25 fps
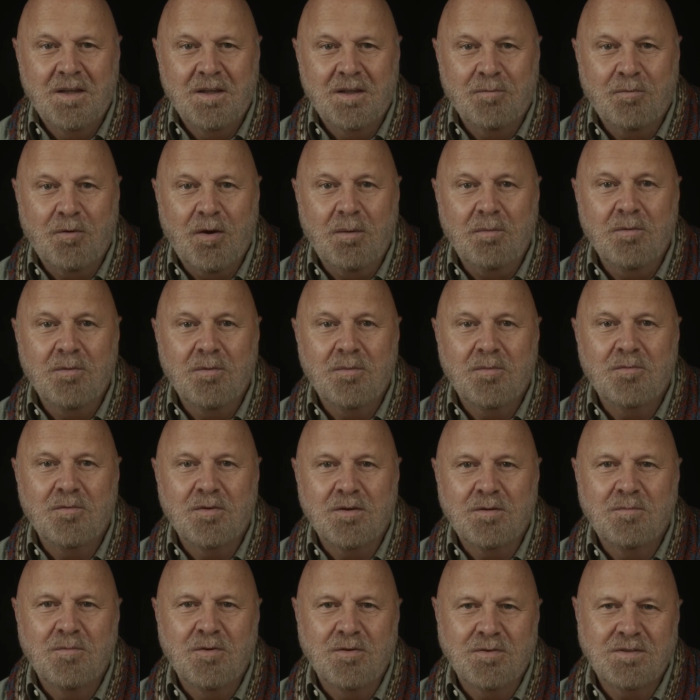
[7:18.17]
The problem
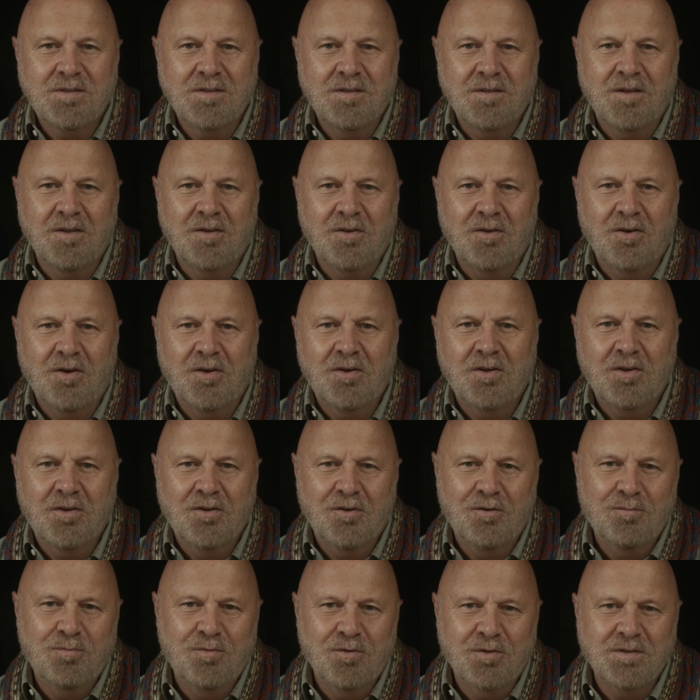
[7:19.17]
with most of the
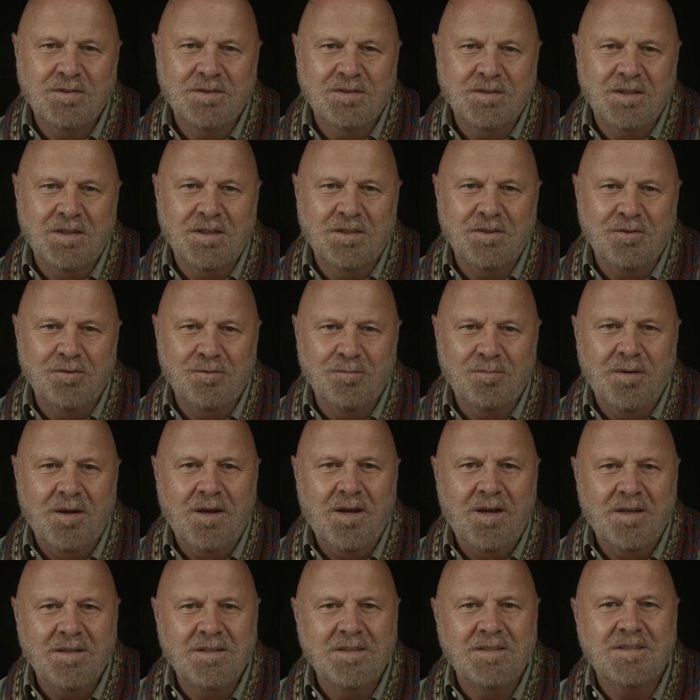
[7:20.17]
audio books that you
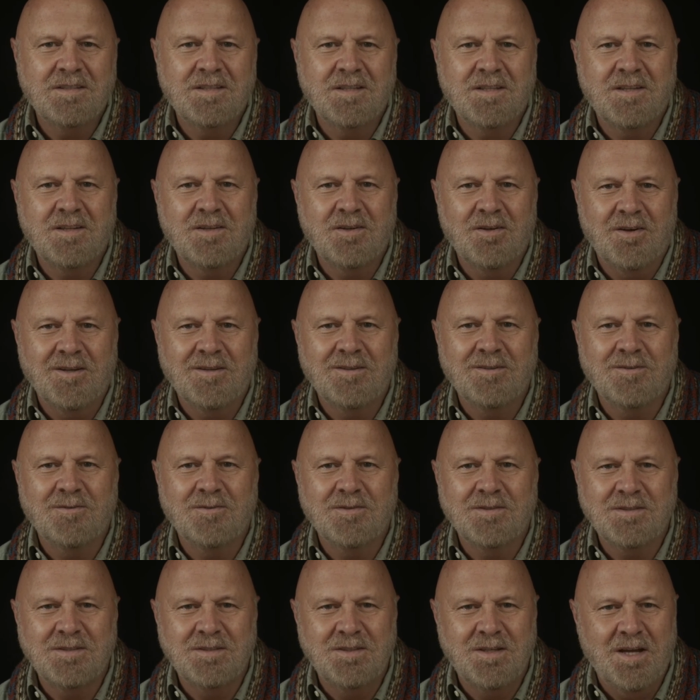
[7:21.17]
buy is that the
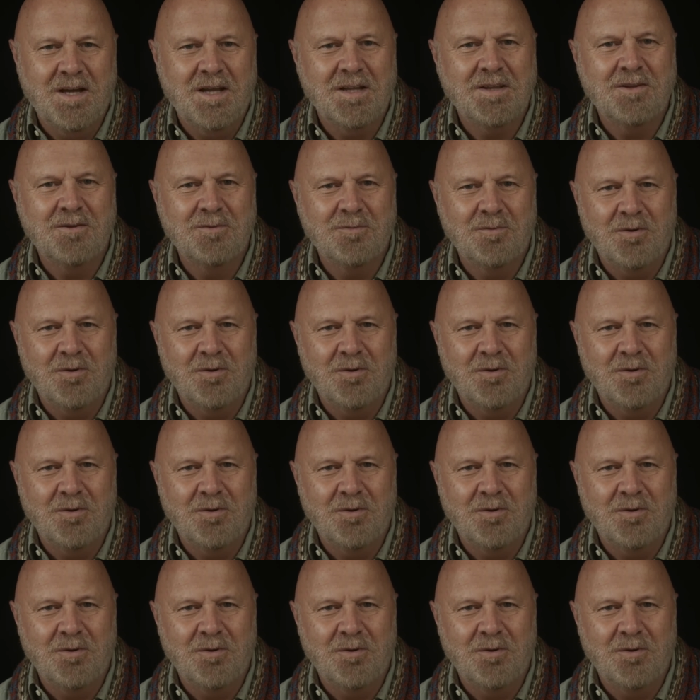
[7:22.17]
author is not